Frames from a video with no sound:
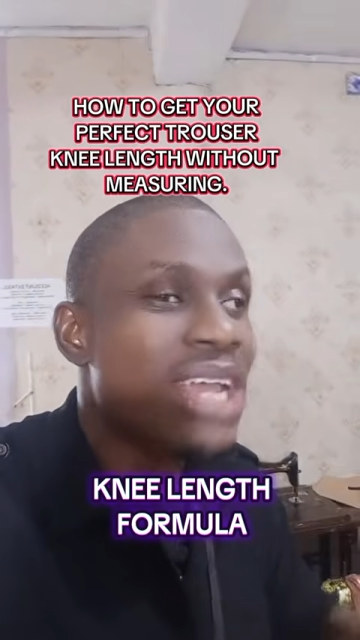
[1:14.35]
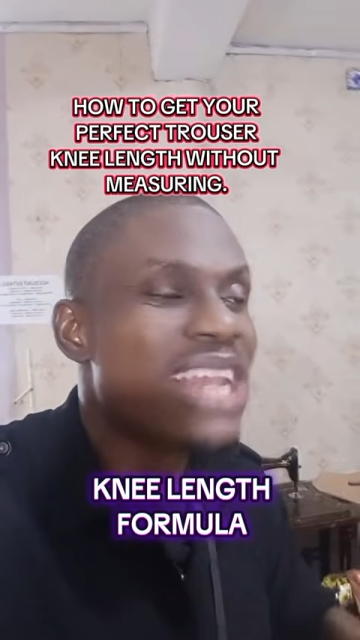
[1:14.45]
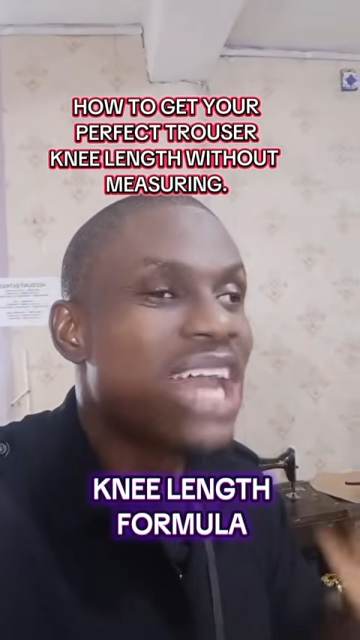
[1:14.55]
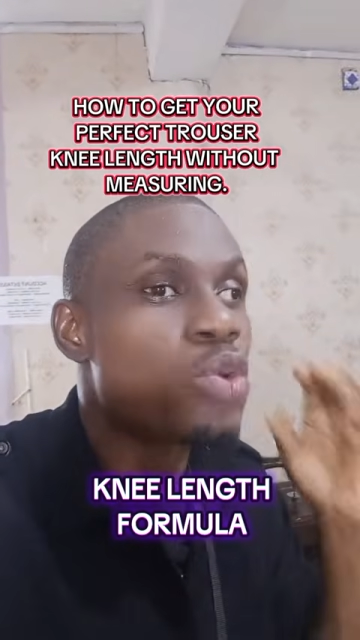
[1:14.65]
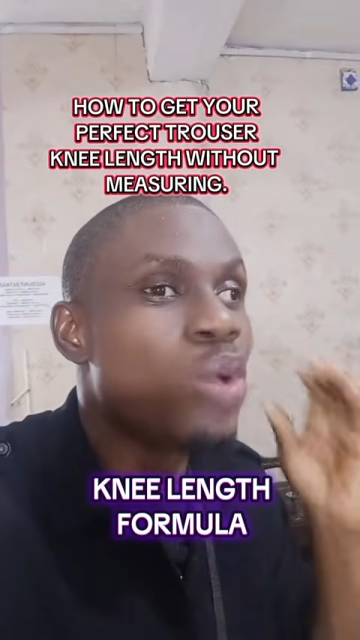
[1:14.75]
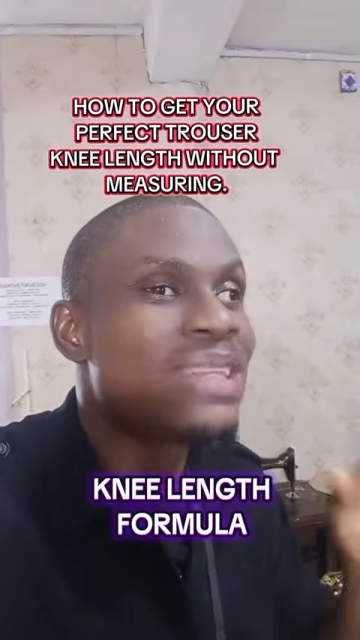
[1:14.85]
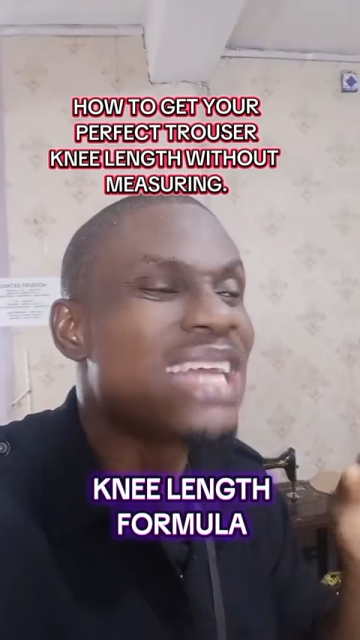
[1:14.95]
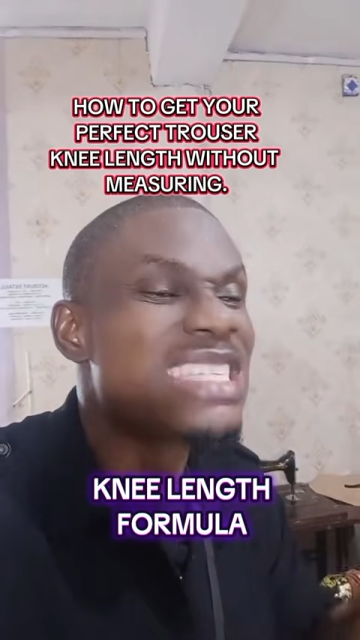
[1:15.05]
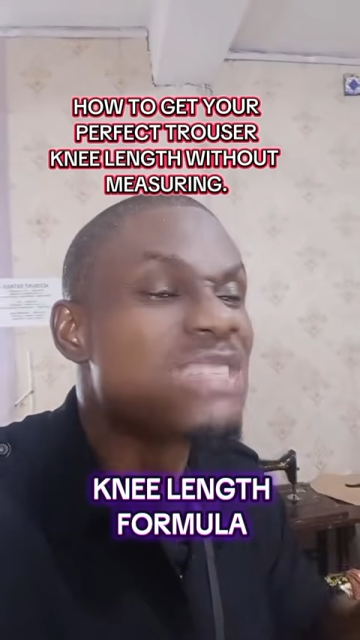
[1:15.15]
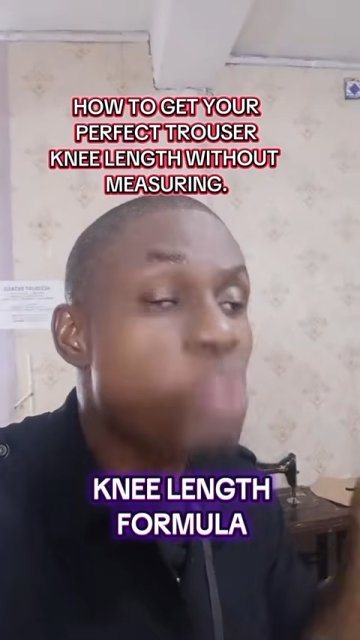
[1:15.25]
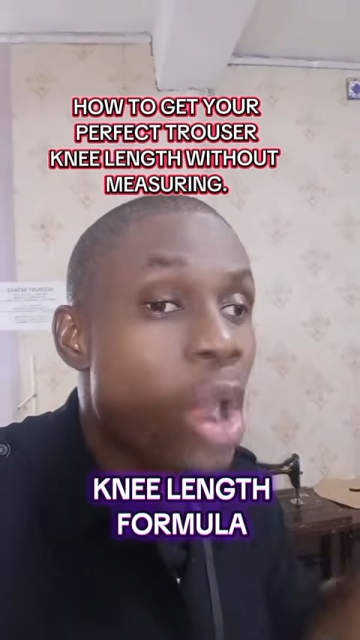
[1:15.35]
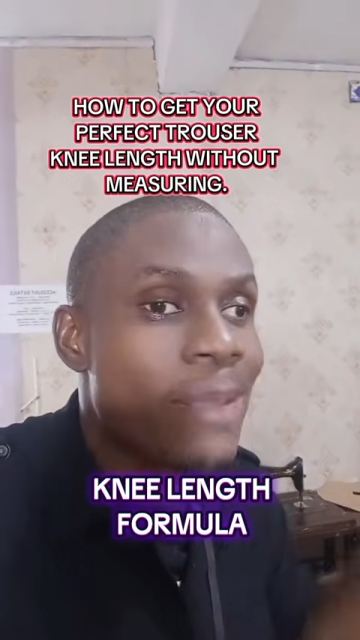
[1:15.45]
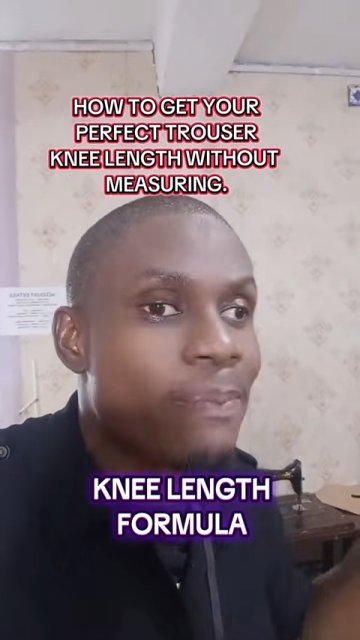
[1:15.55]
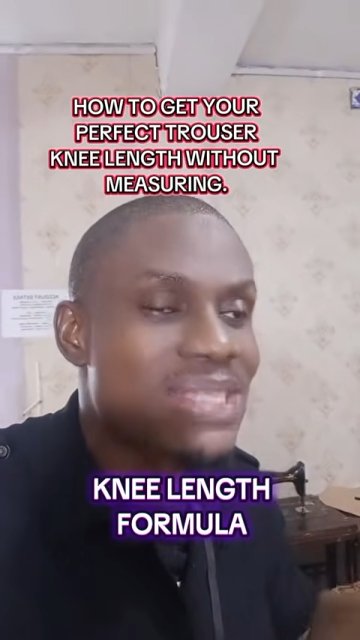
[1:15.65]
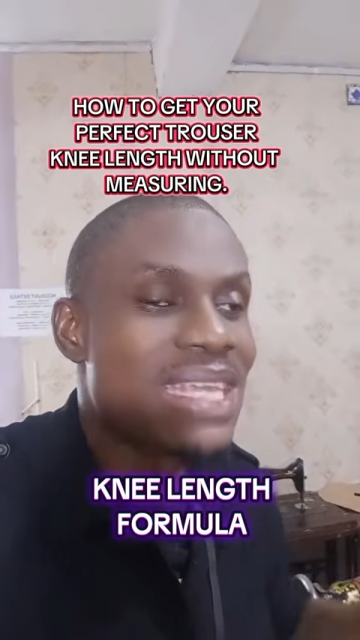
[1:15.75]
Now, the one that is more
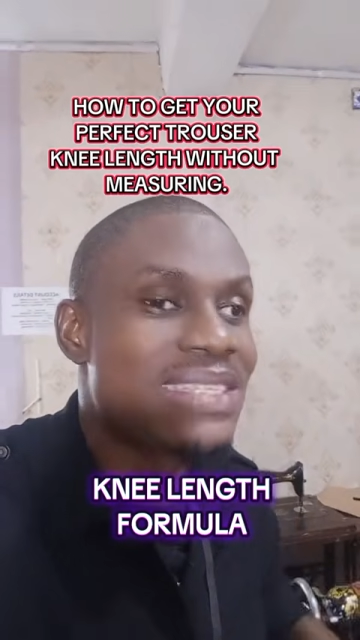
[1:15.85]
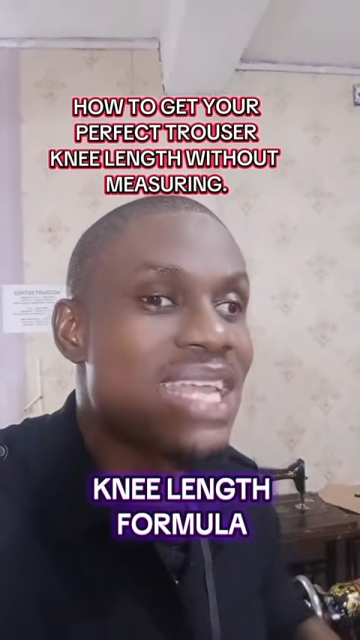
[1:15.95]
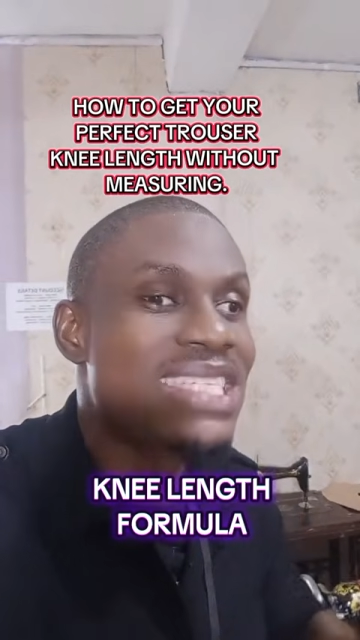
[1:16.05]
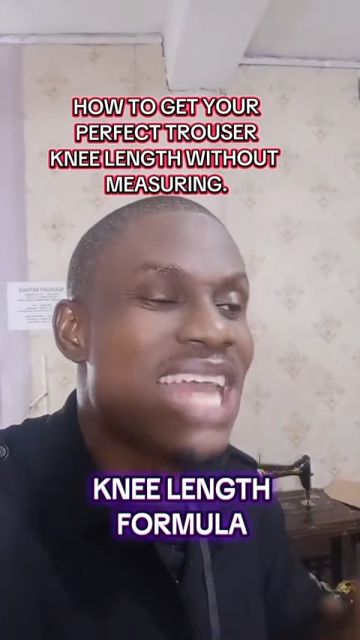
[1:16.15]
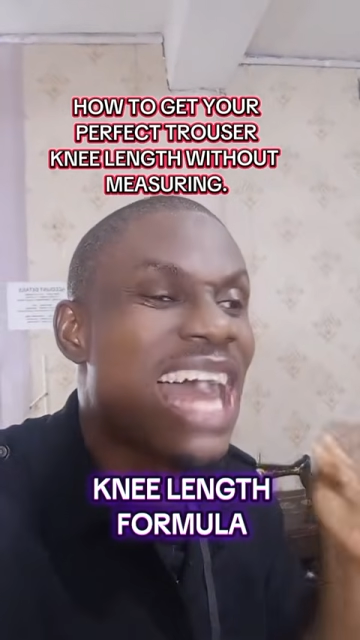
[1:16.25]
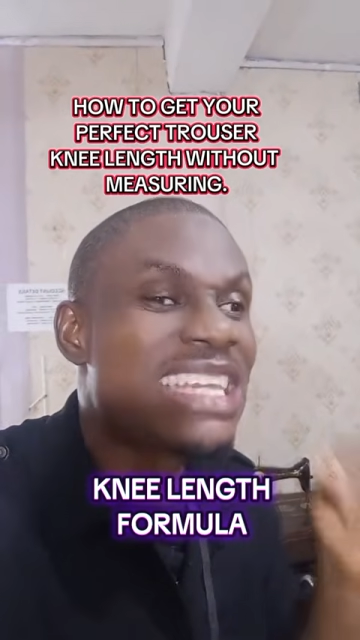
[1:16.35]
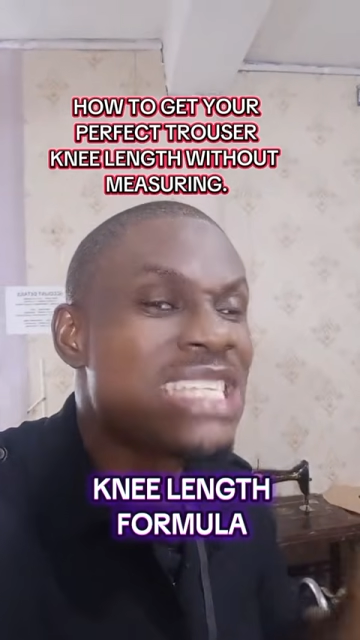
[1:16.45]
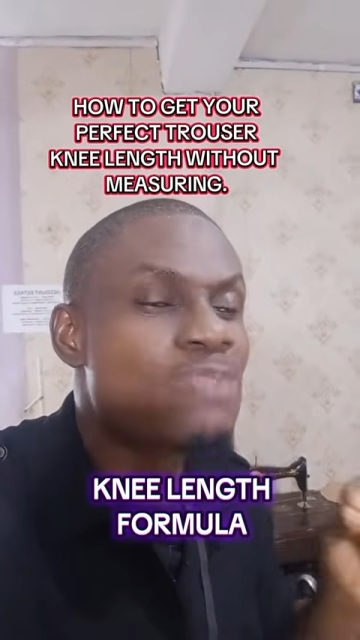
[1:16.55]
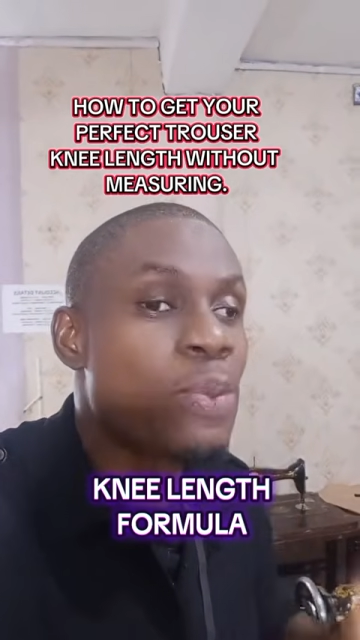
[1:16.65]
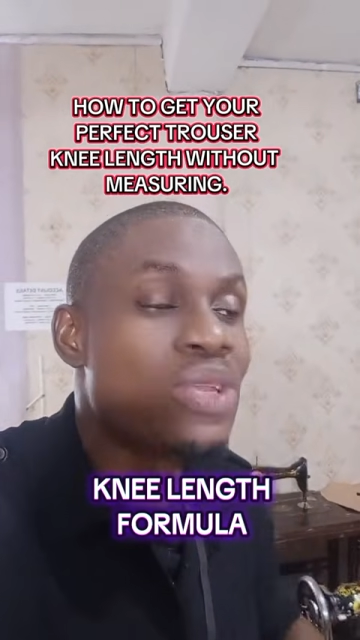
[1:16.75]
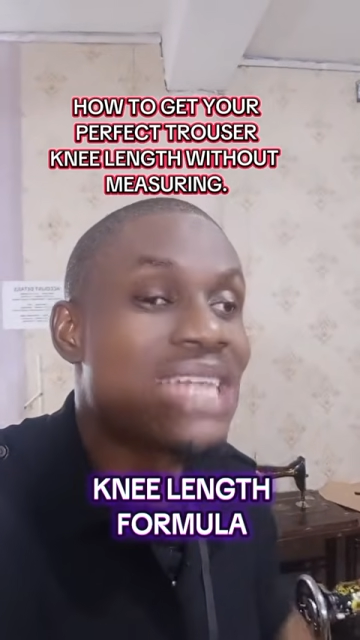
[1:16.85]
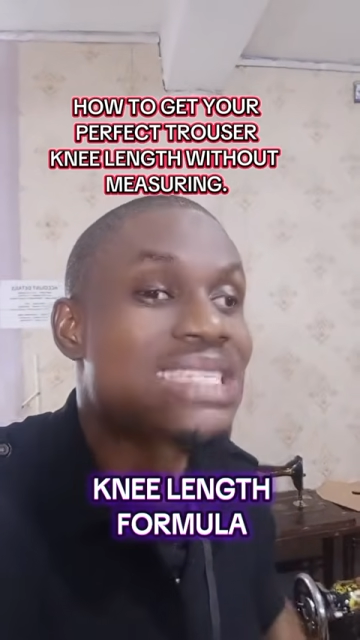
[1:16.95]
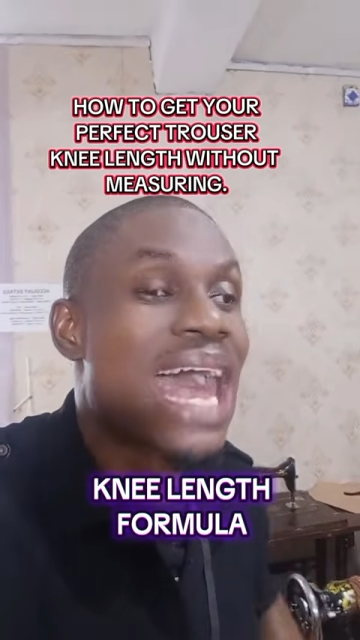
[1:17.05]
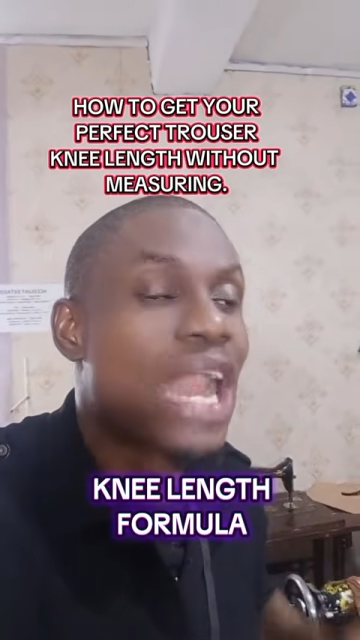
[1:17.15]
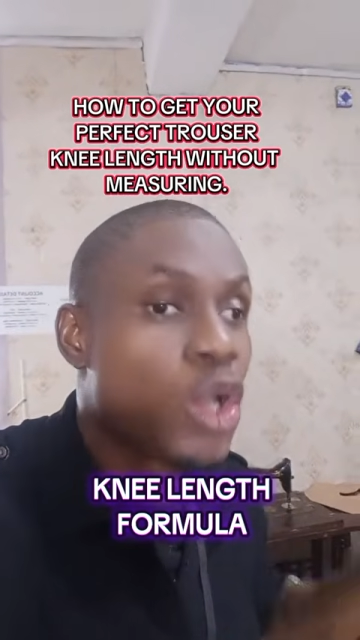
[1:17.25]
in percentage are these people
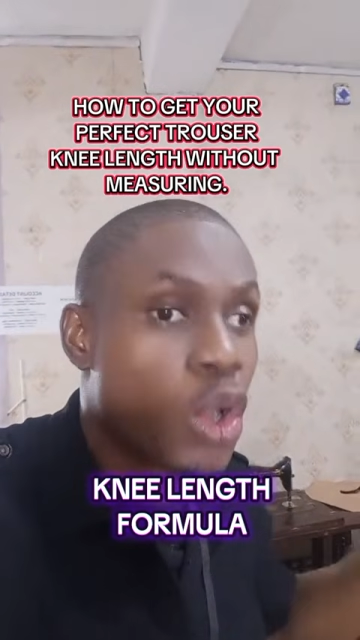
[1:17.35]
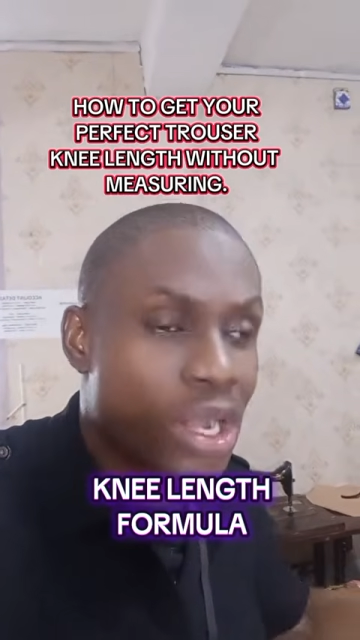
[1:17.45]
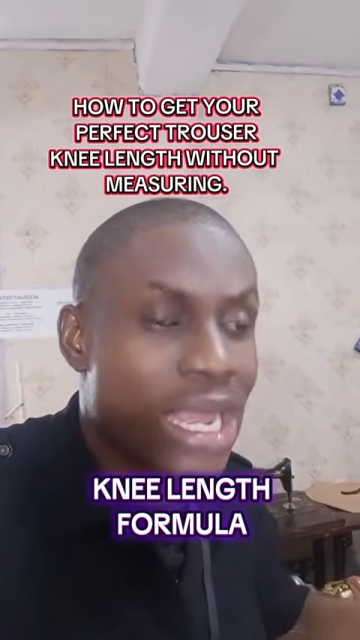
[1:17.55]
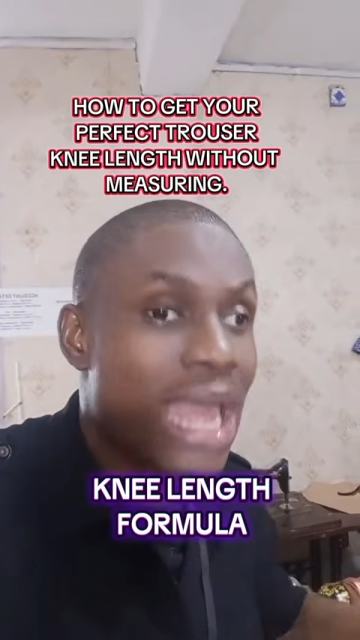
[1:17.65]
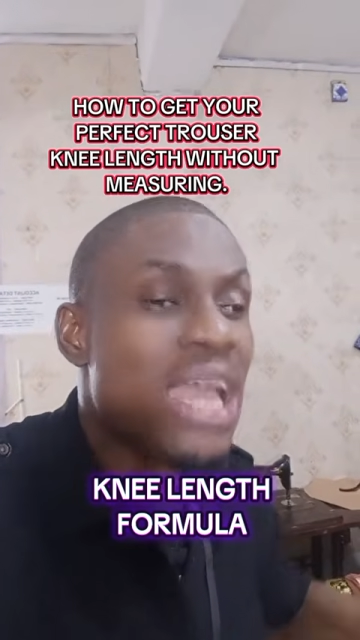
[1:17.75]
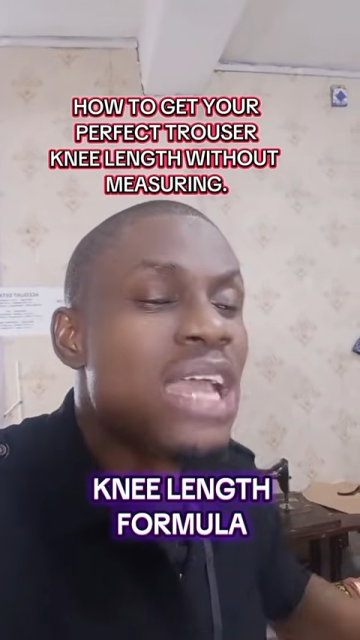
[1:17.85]
that are longer.